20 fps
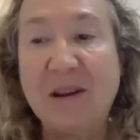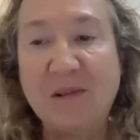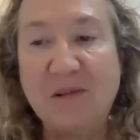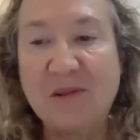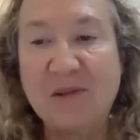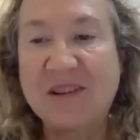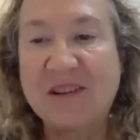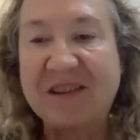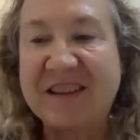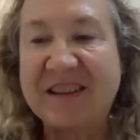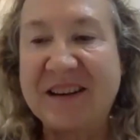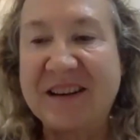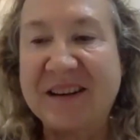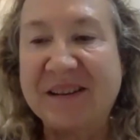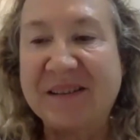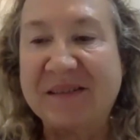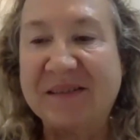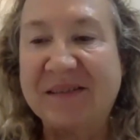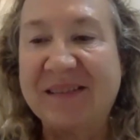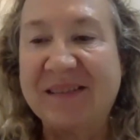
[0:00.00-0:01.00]

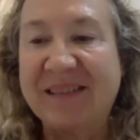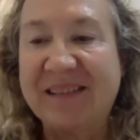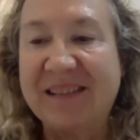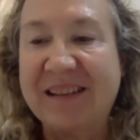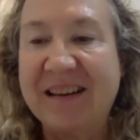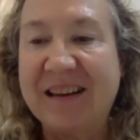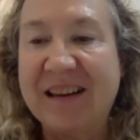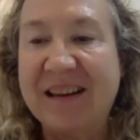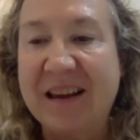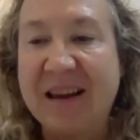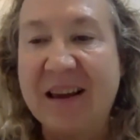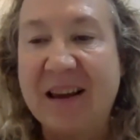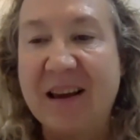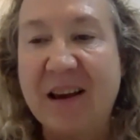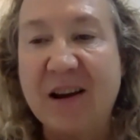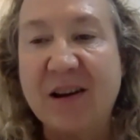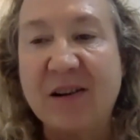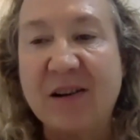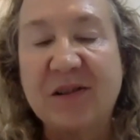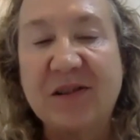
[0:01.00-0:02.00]
interesting.
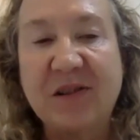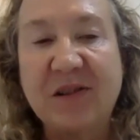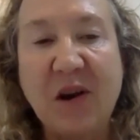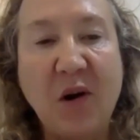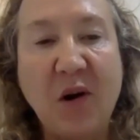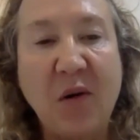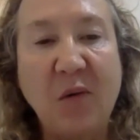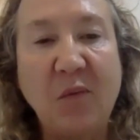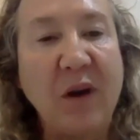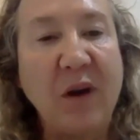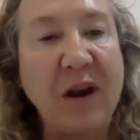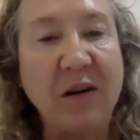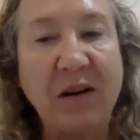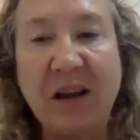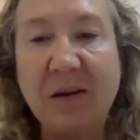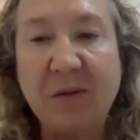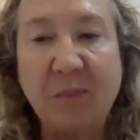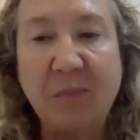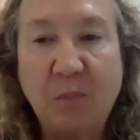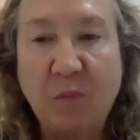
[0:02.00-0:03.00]
So where
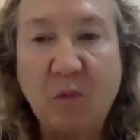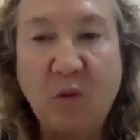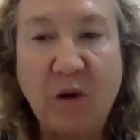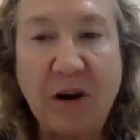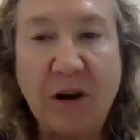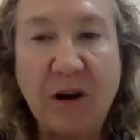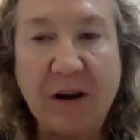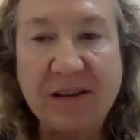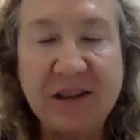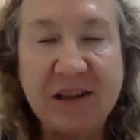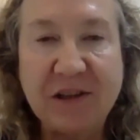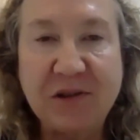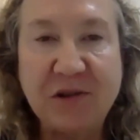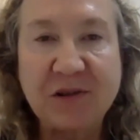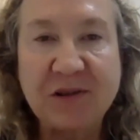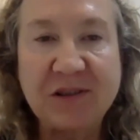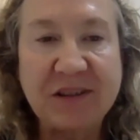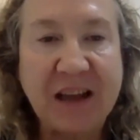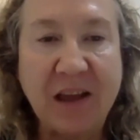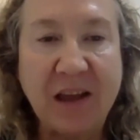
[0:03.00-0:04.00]
can
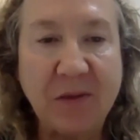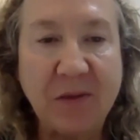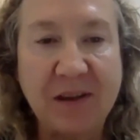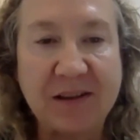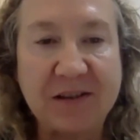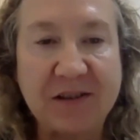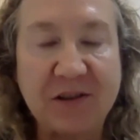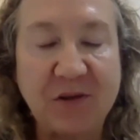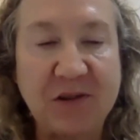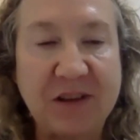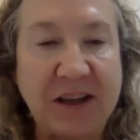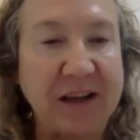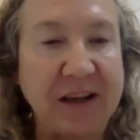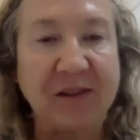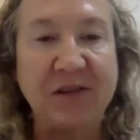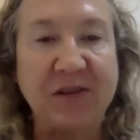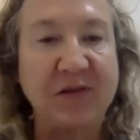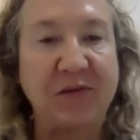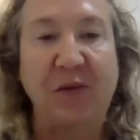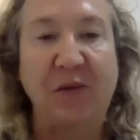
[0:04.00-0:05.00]
teachers get this? You said
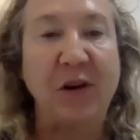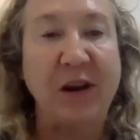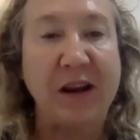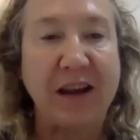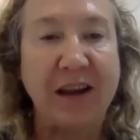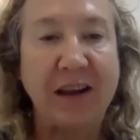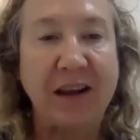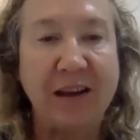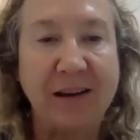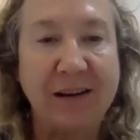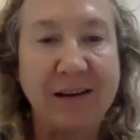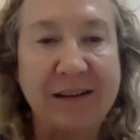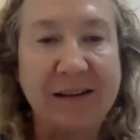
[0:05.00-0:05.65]
it's free.